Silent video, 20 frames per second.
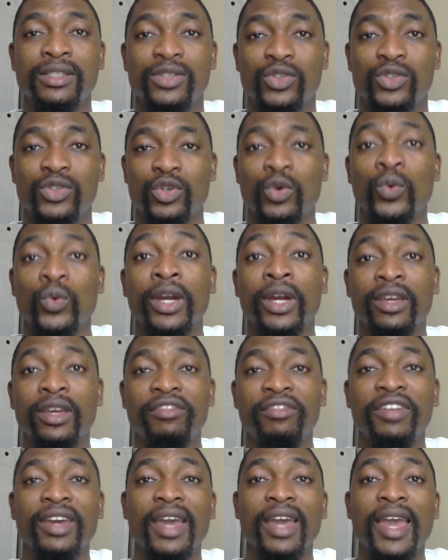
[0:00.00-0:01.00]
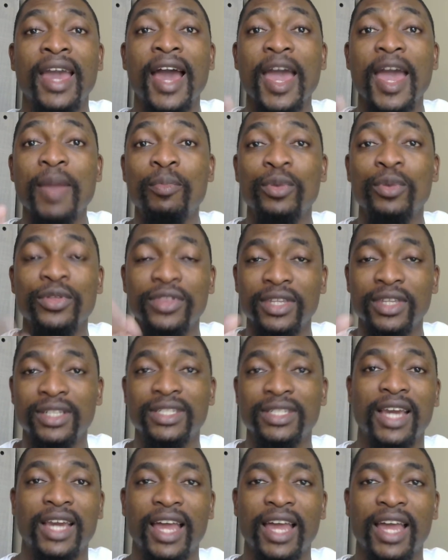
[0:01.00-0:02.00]
So we're giving a
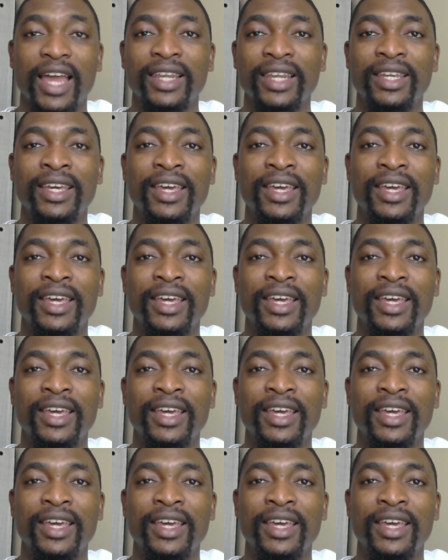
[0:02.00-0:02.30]
hypothetical